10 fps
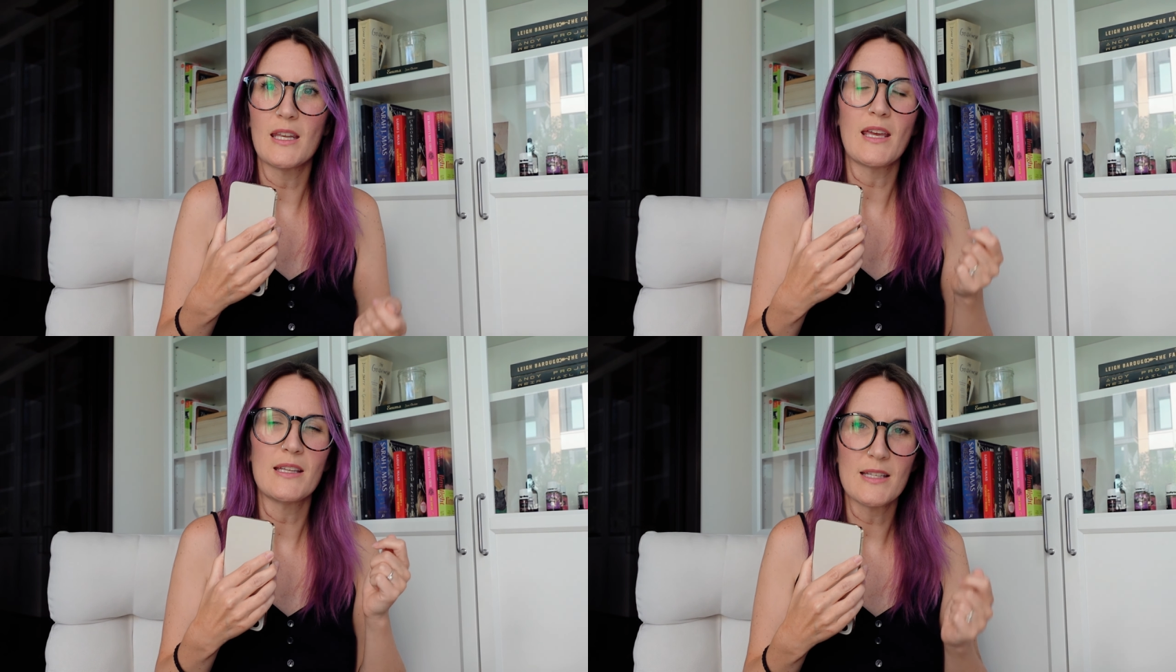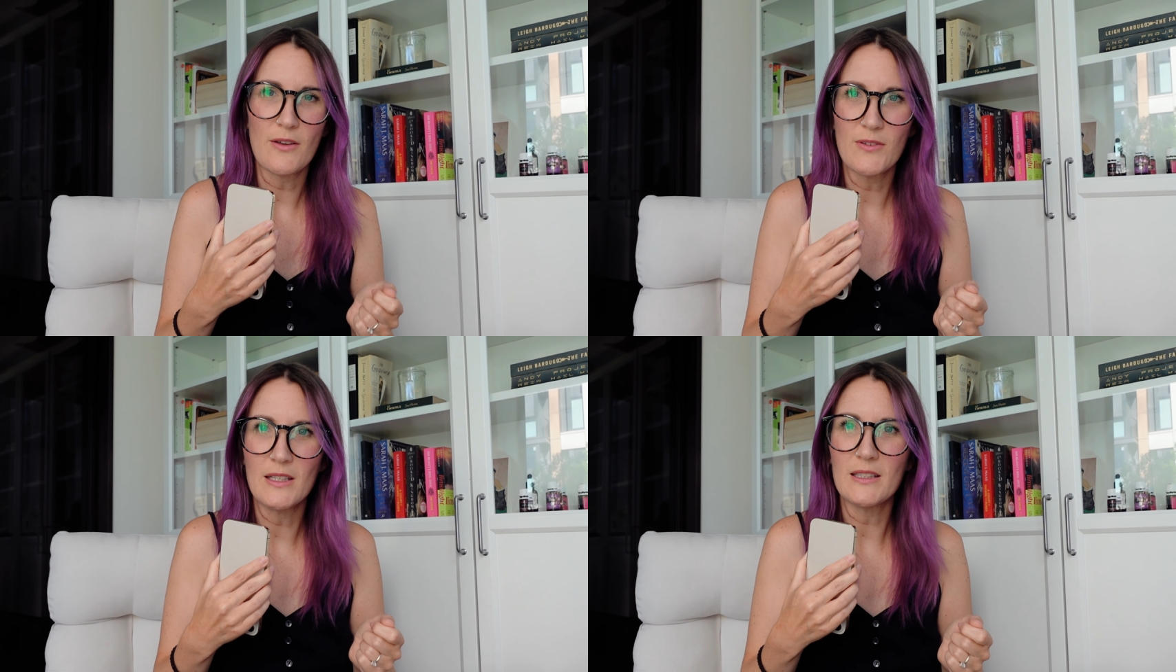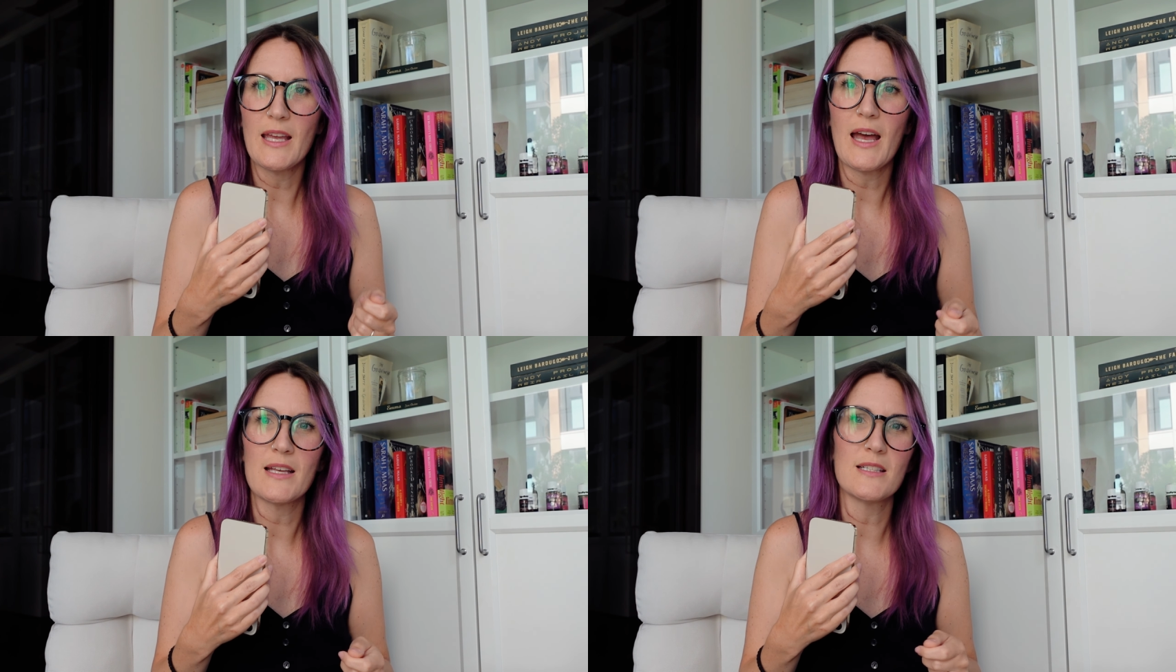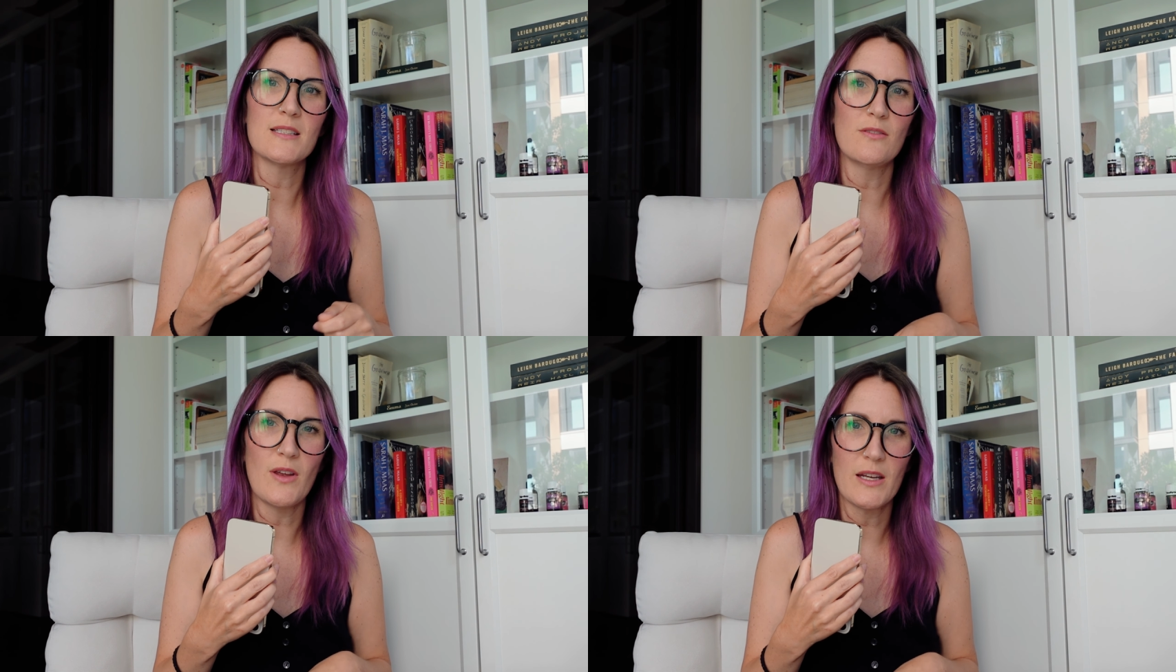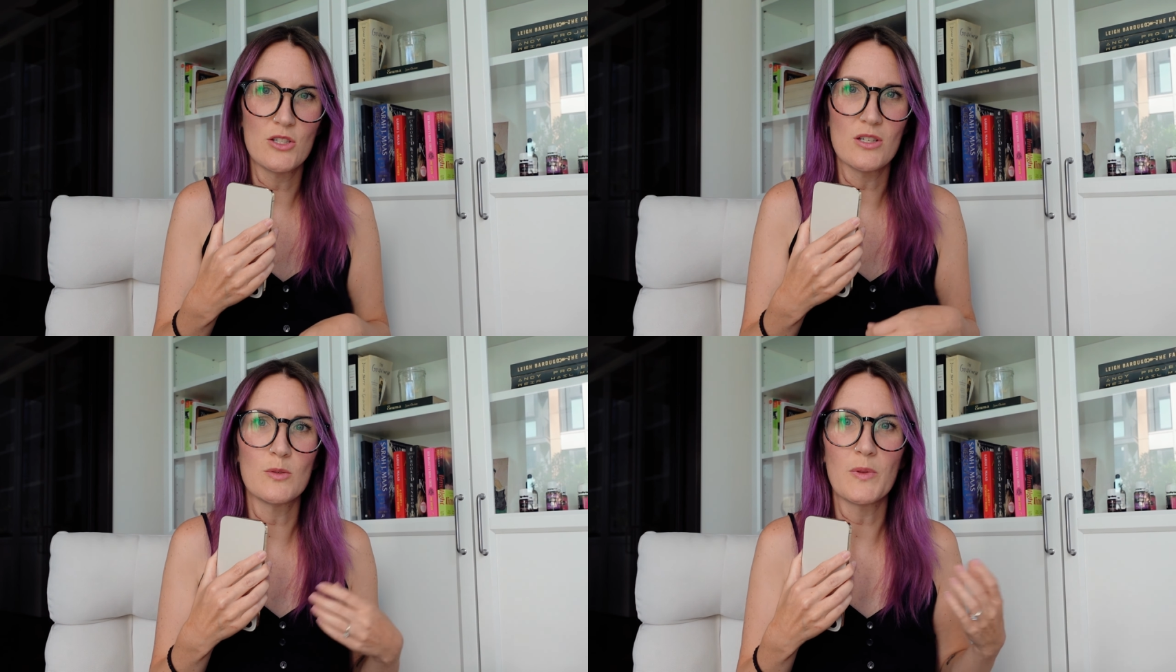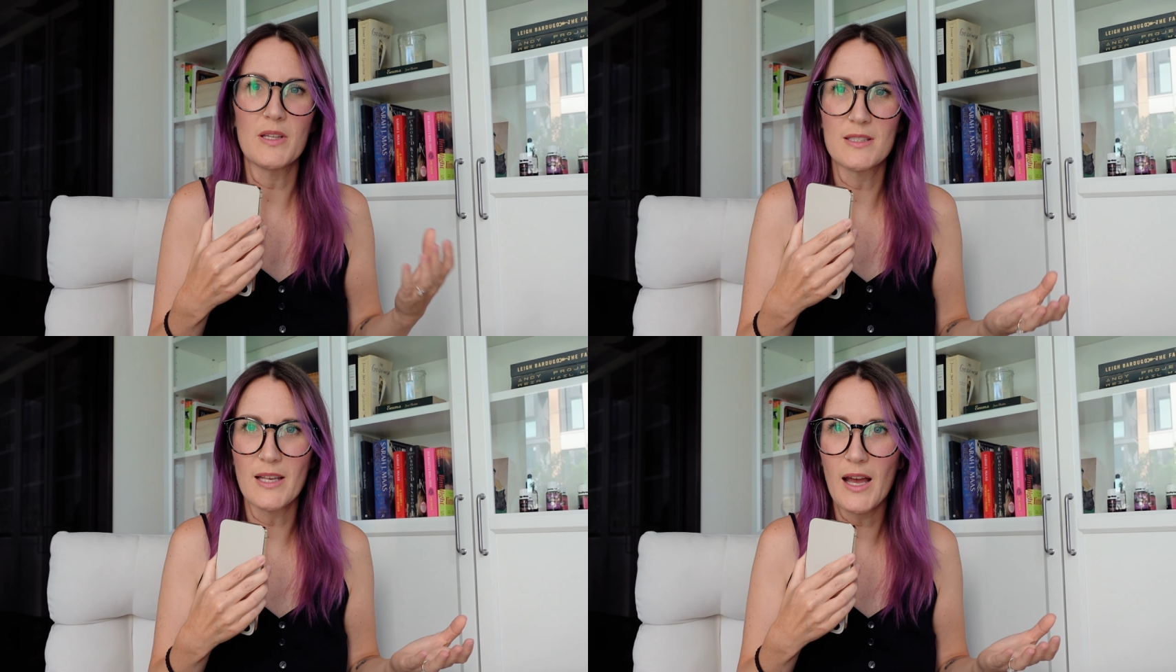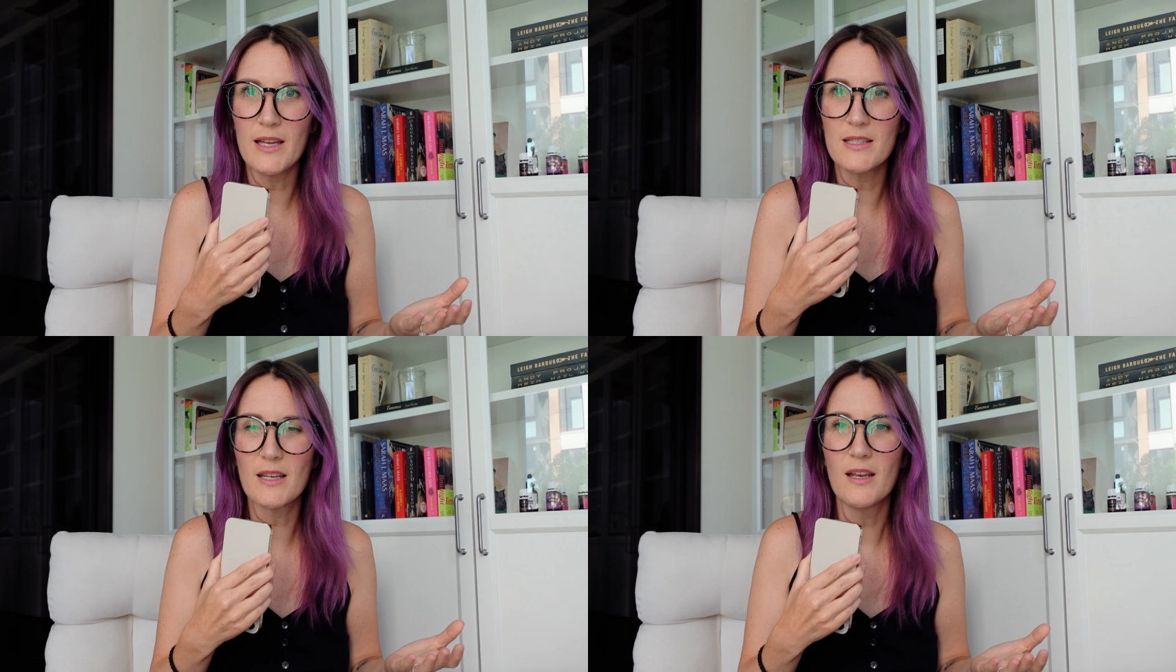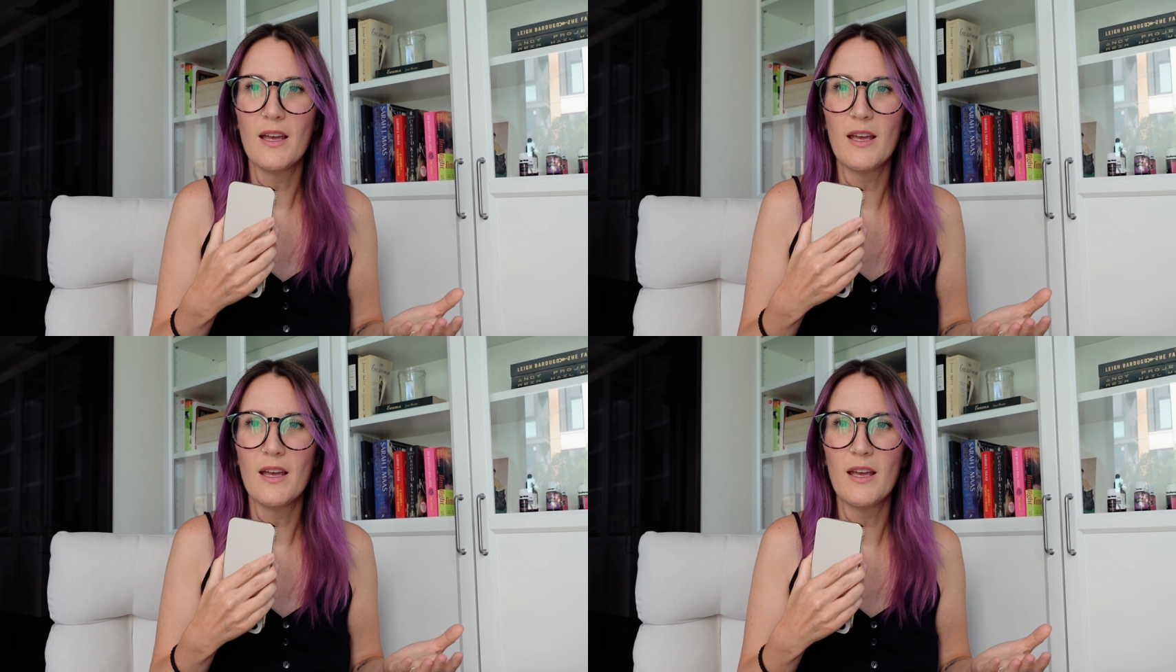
and it definitely has its advantages with its size,